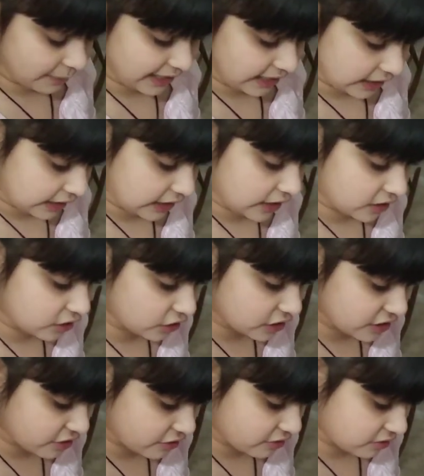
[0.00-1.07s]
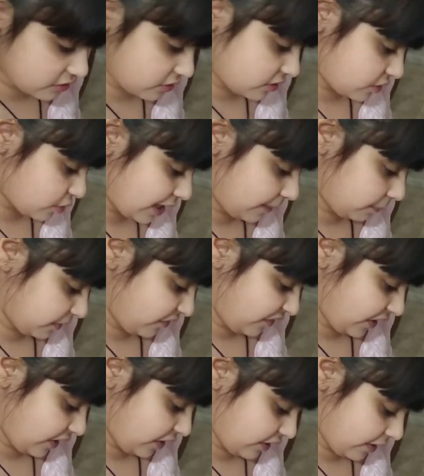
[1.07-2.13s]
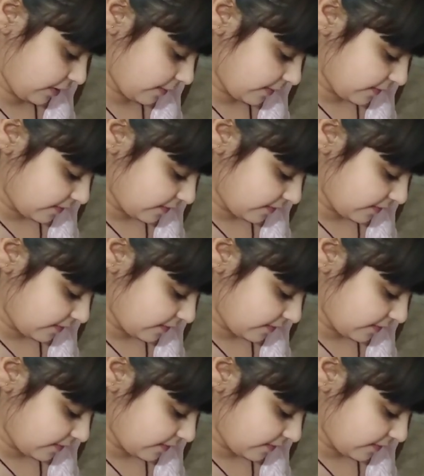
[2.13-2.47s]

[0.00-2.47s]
make another stripe of hair